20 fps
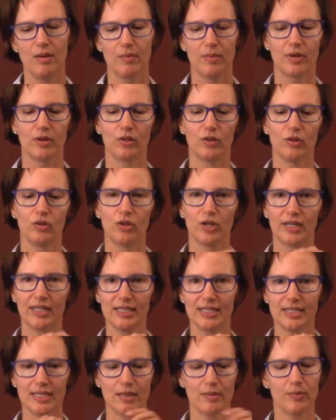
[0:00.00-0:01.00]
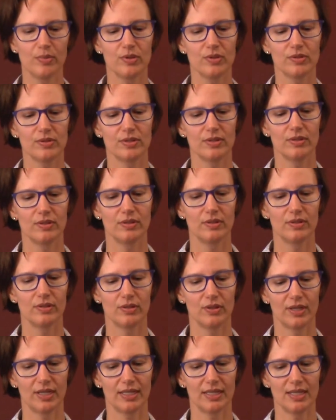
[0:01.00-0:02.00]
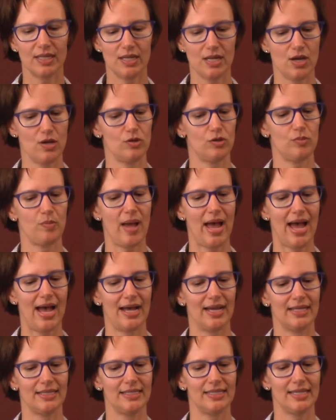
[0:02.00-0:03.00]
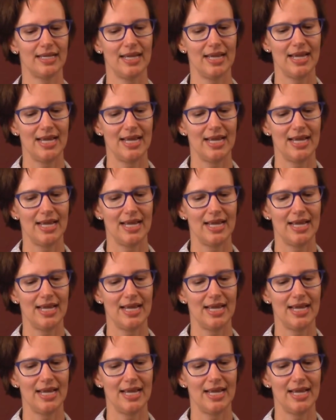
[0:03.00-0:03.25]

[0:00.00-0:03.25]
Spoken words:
But look at the temples, look at the nose pads,